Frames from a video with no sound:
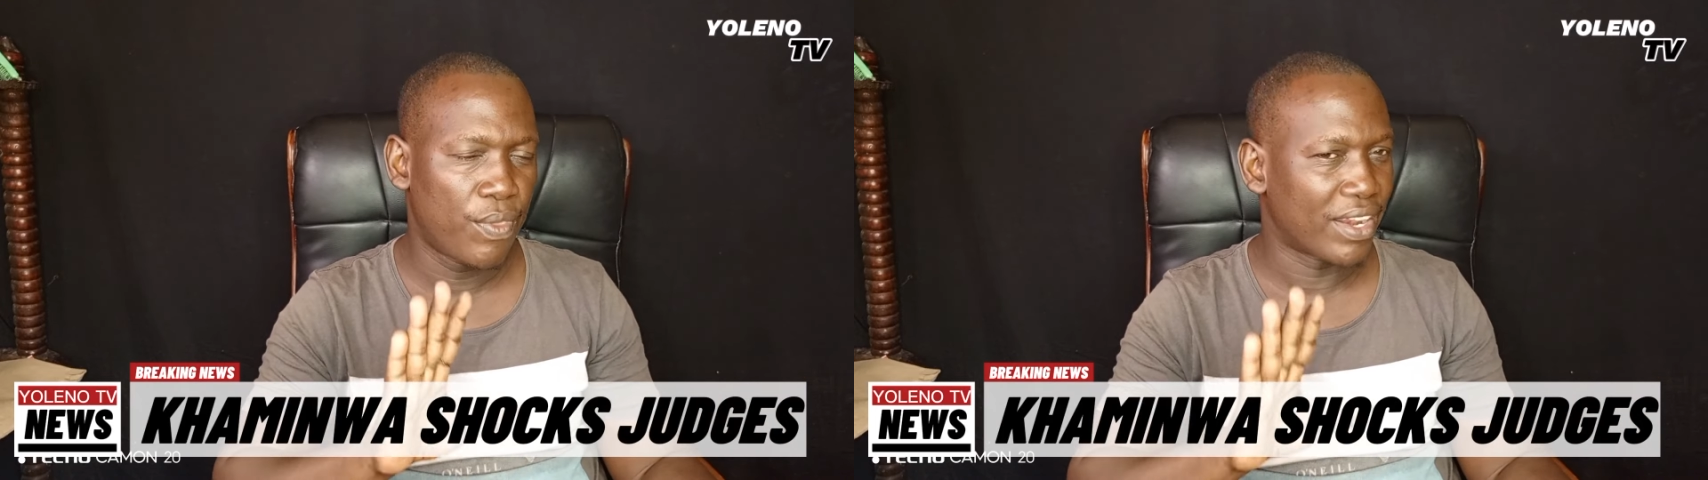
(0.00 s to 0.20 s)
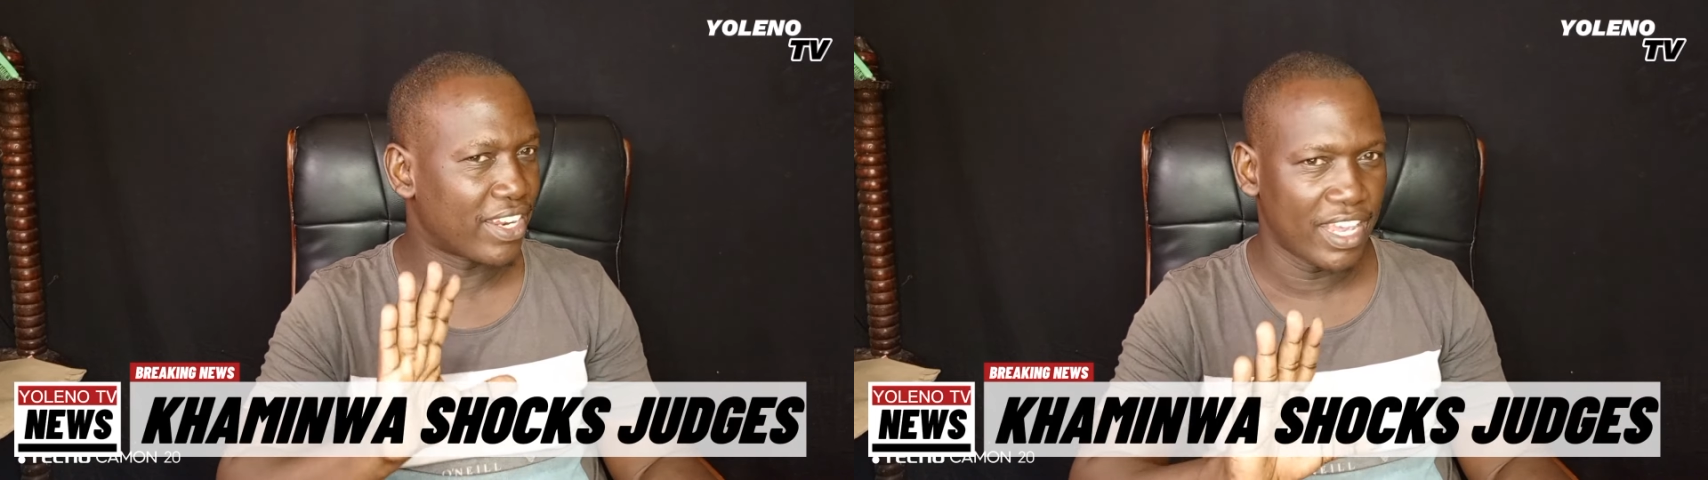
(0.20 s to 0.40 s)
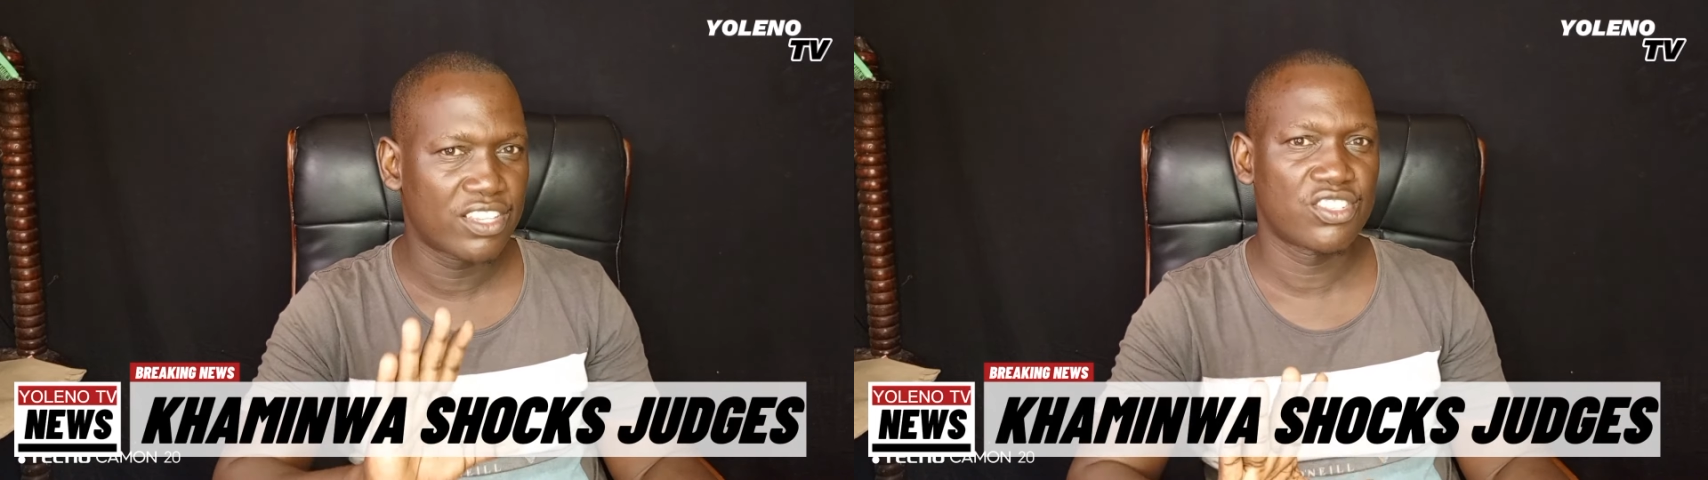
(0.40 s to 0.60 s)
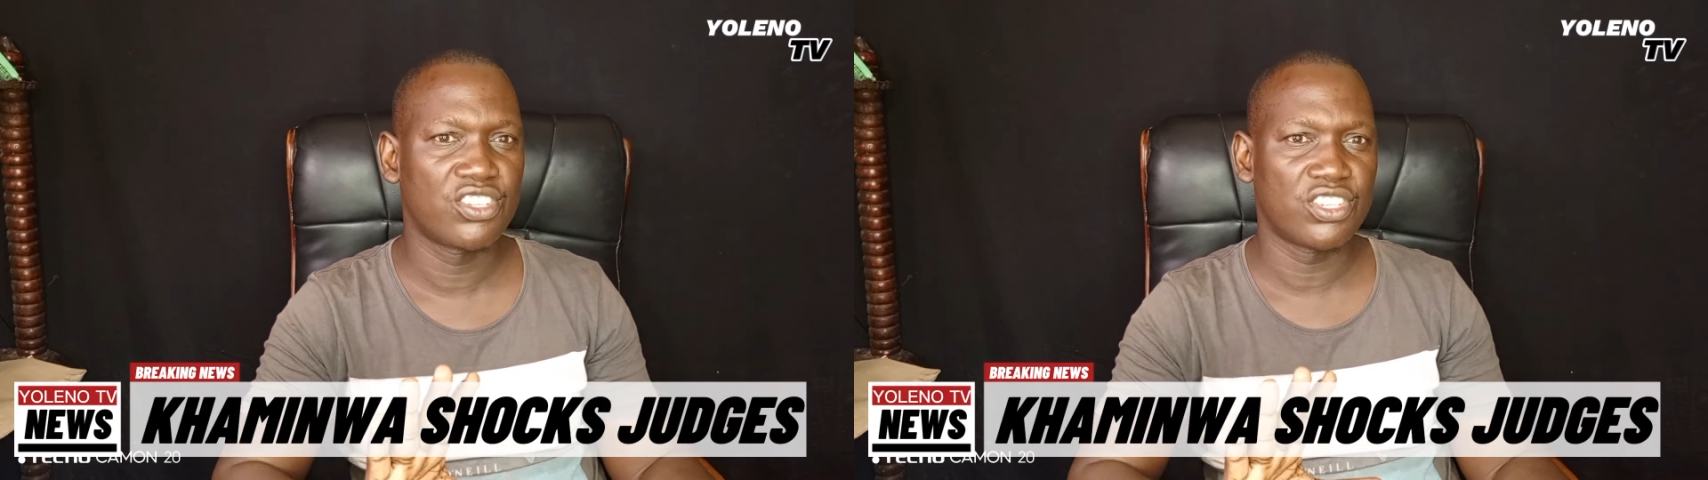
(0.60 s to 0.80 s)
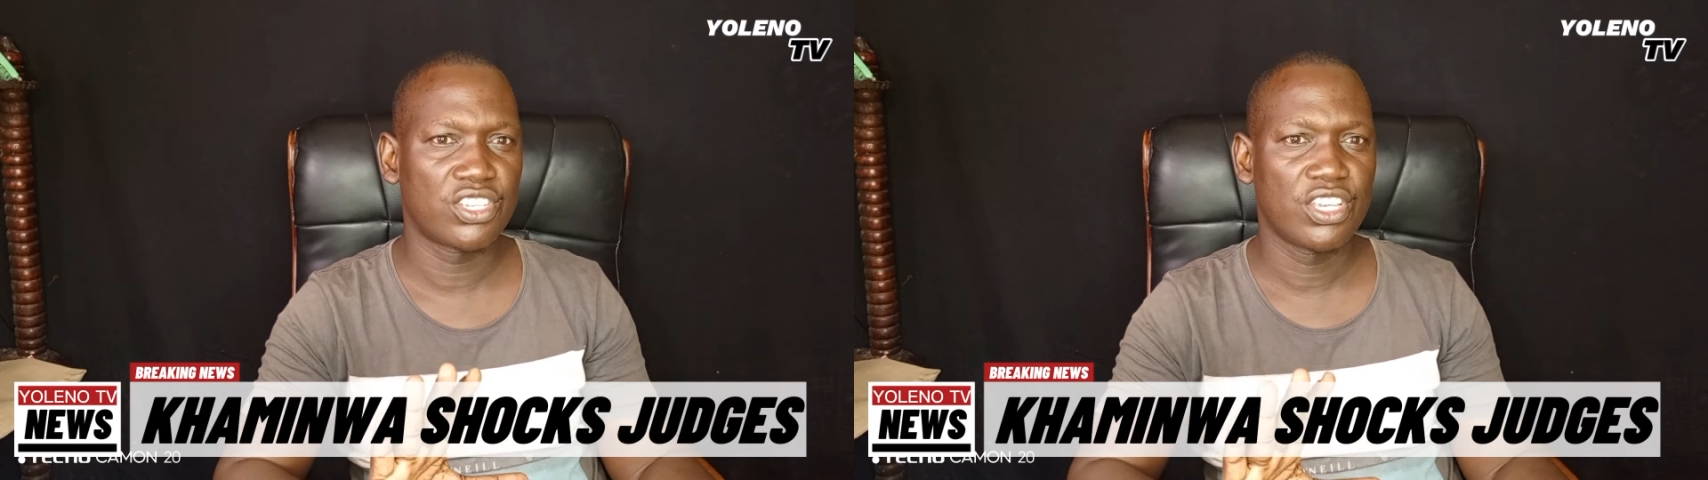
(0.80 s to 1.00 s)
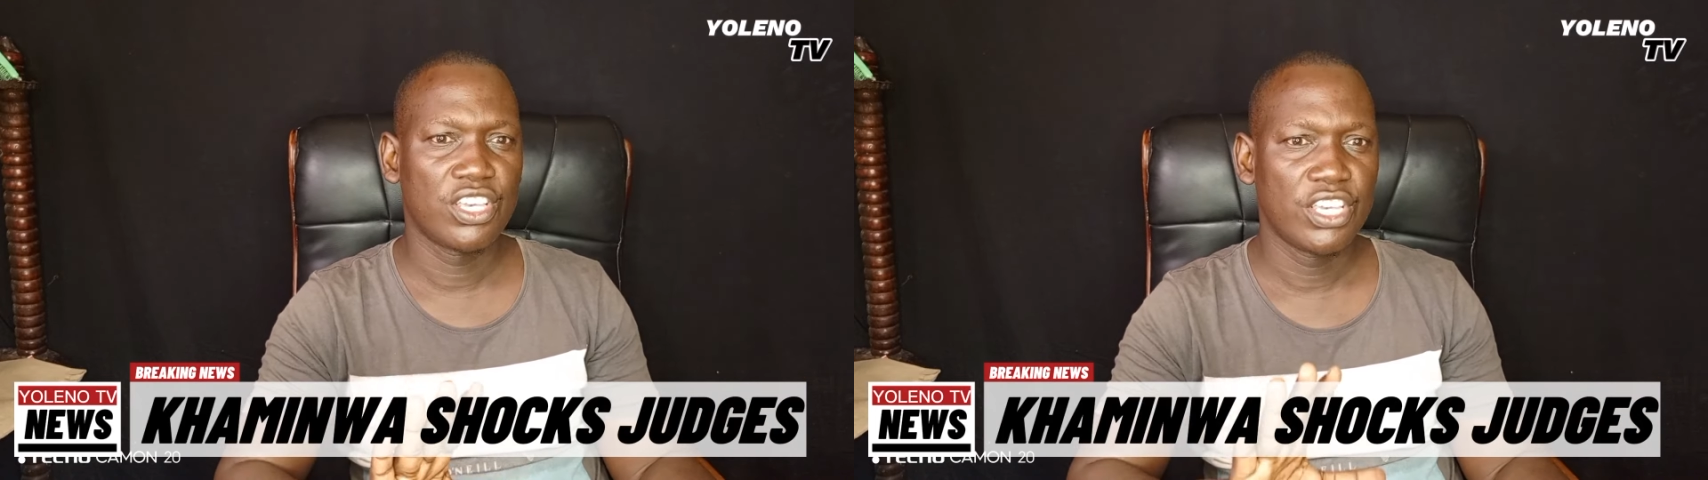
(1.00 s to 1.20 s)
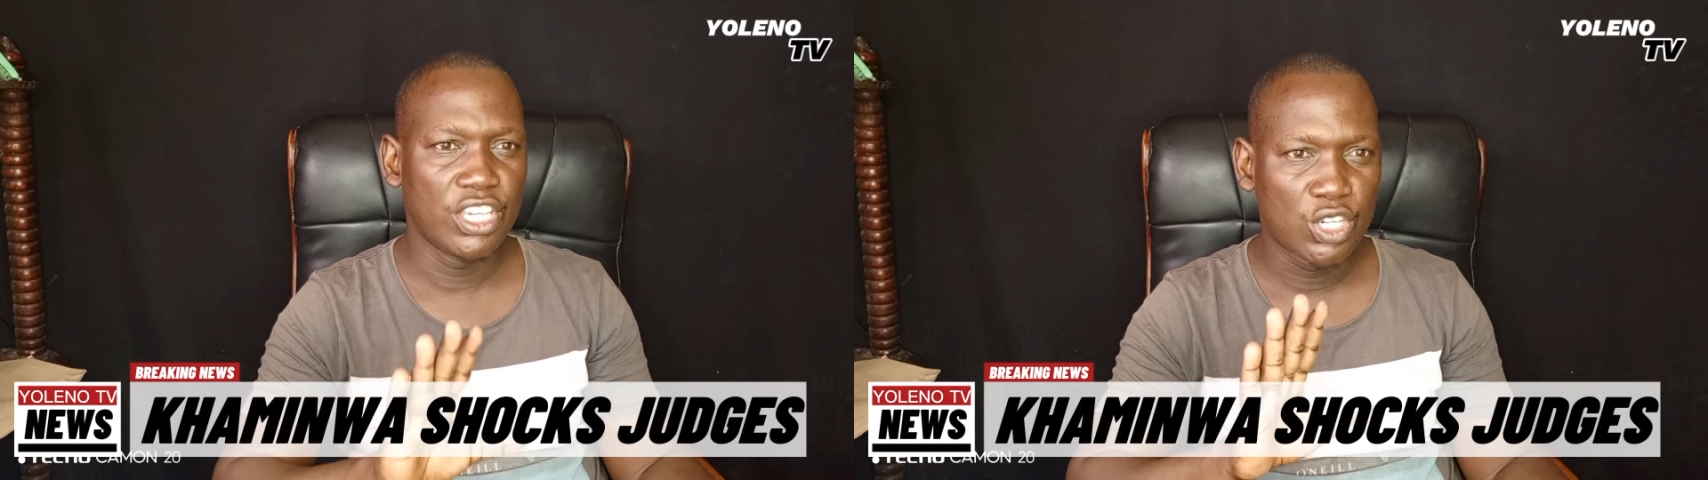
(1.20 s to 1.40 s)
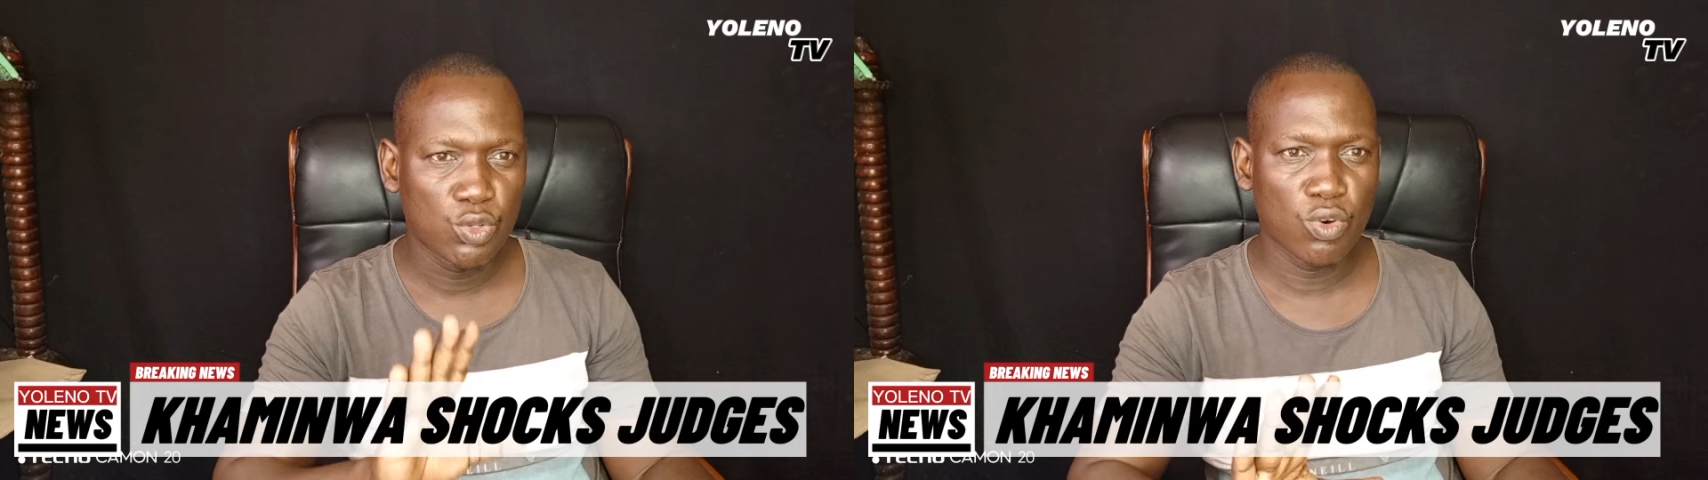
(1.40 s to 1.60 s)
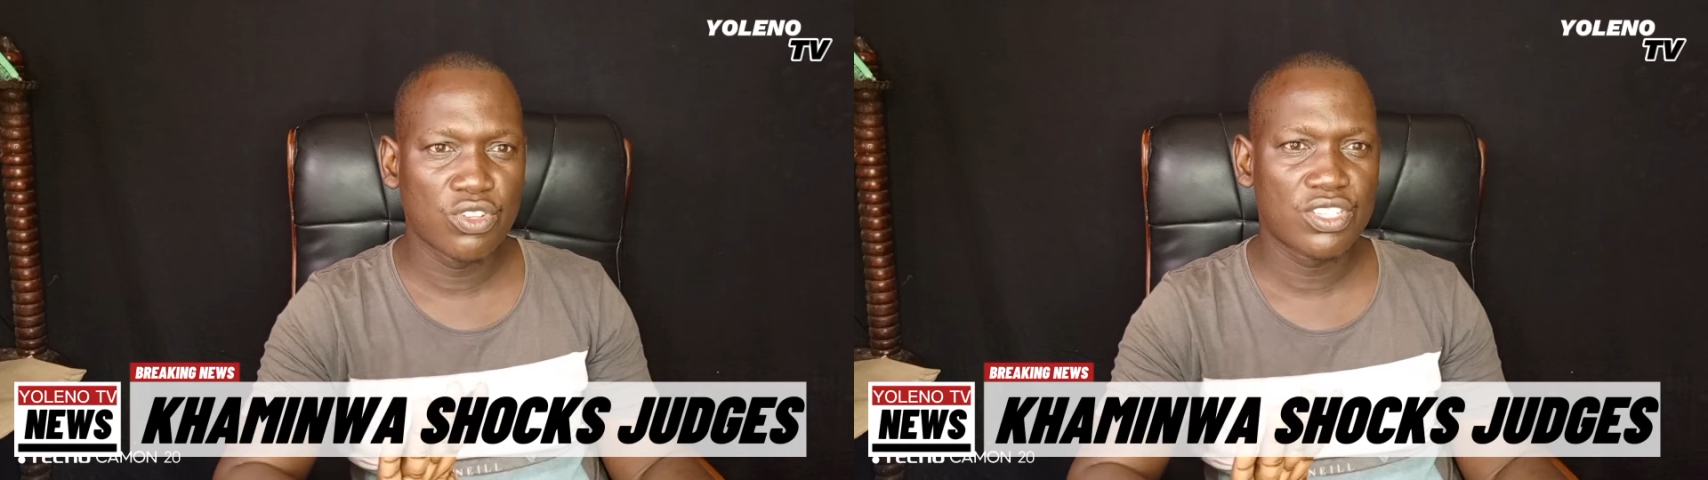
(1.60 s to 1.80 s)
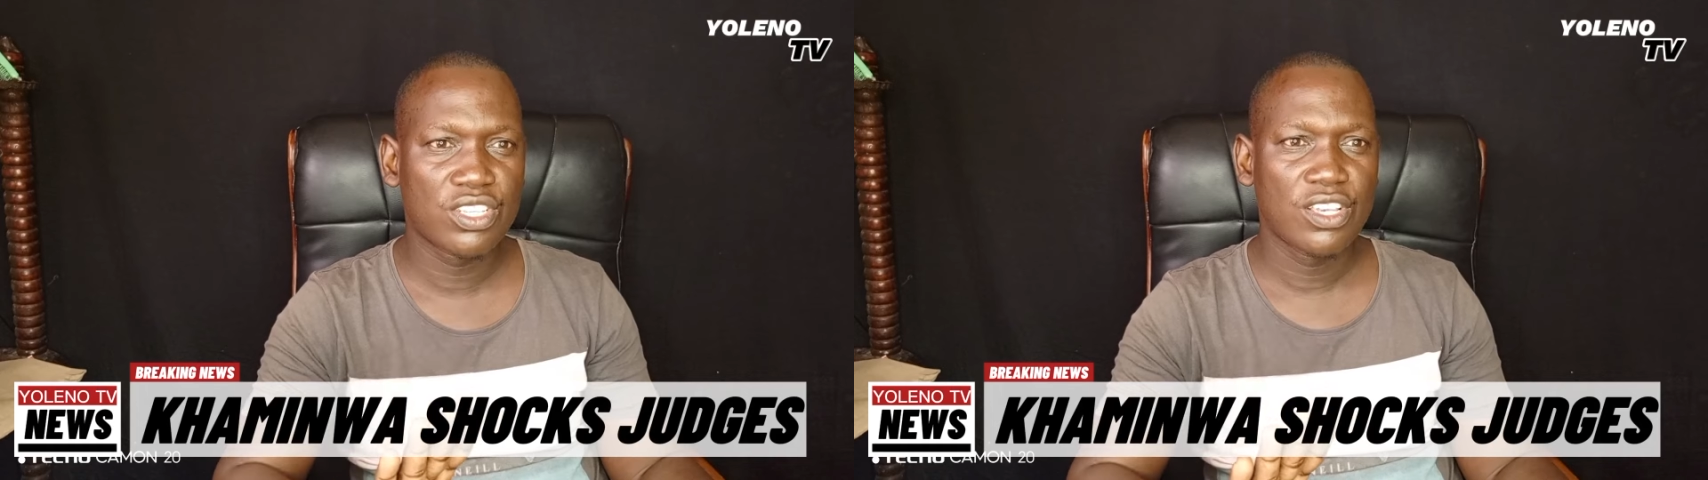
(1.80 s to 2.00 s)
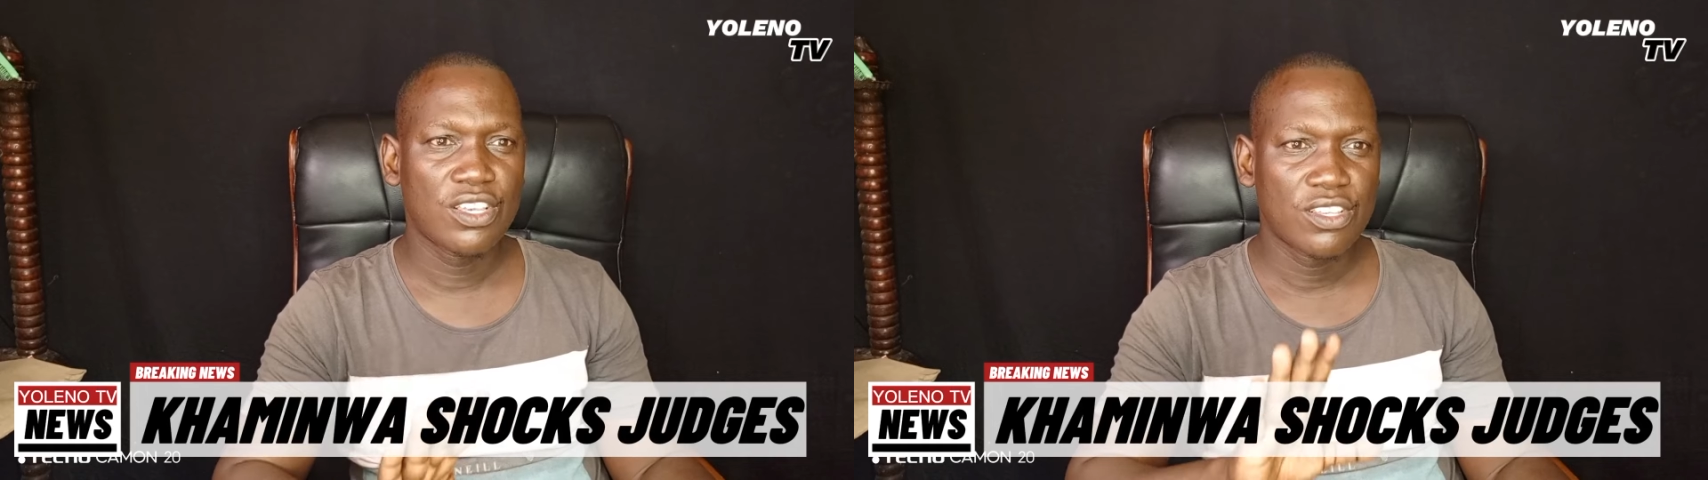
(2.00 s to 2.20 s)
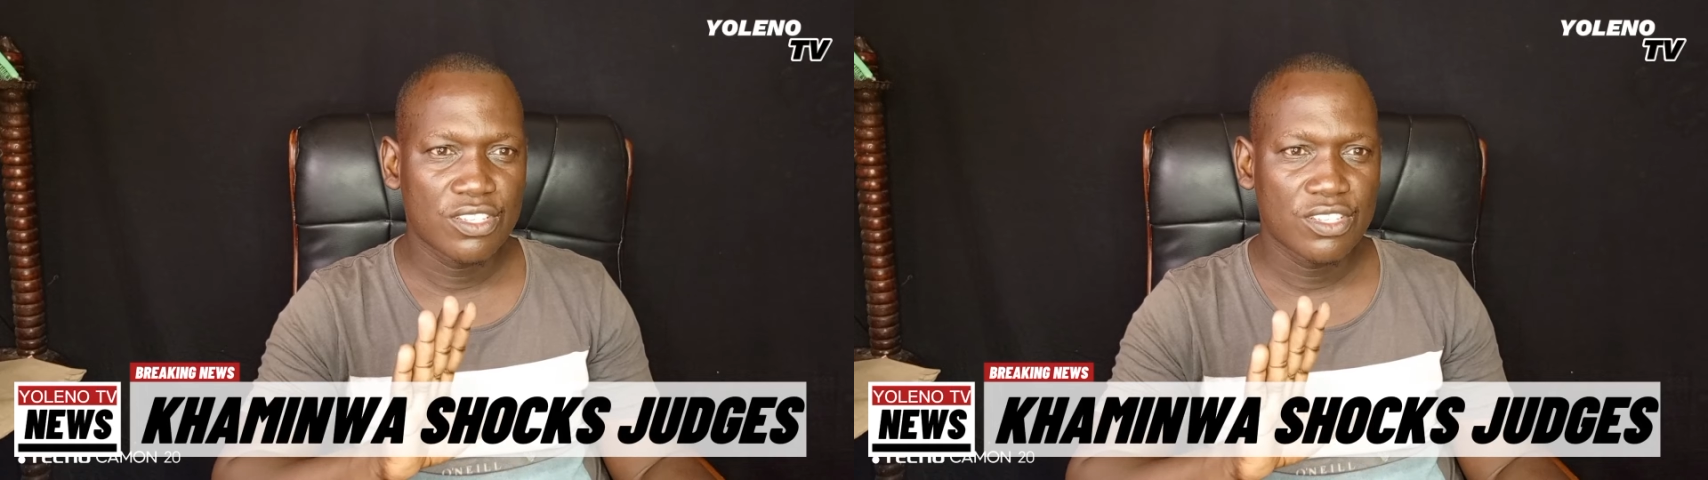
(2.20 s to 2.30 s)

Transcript: that exchange. It was